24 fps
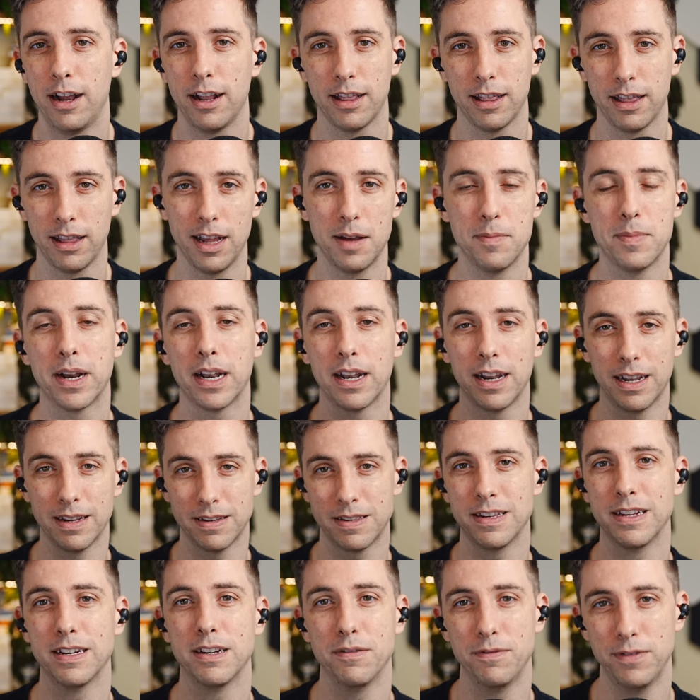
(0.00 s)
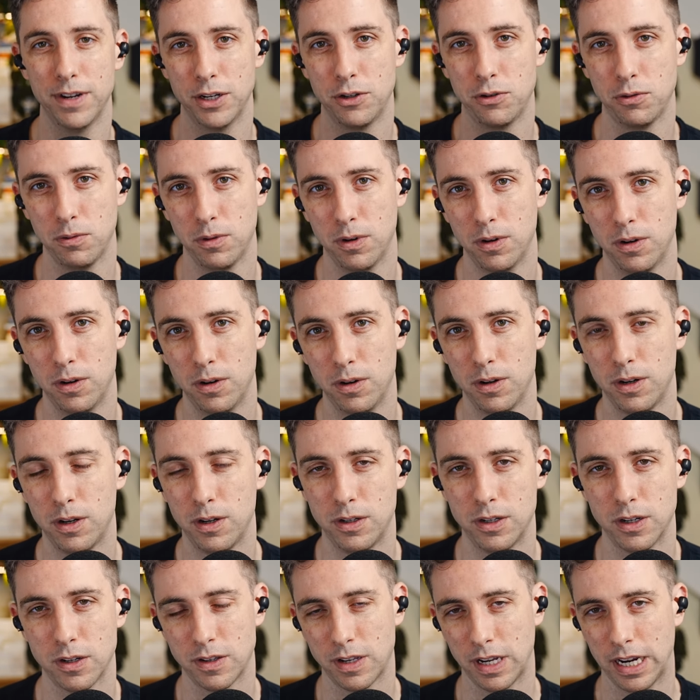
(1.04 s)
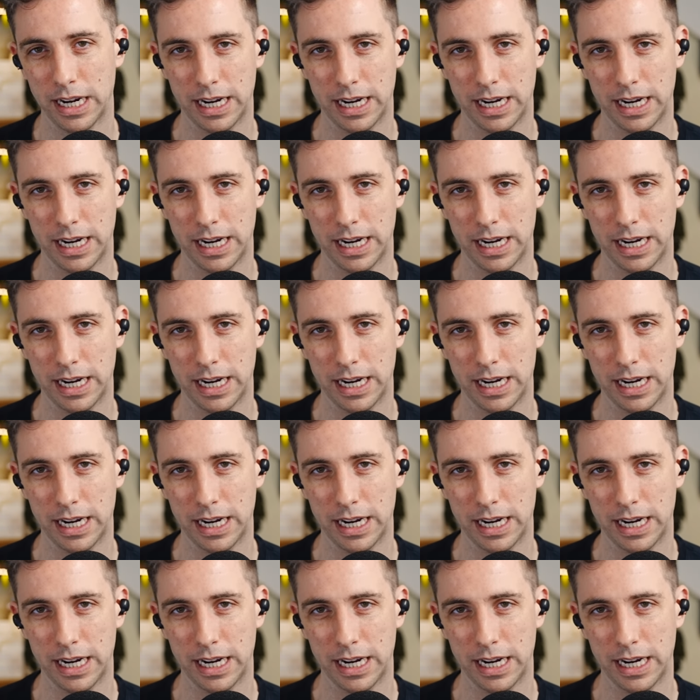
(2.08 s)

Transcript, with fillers: limitless individual who just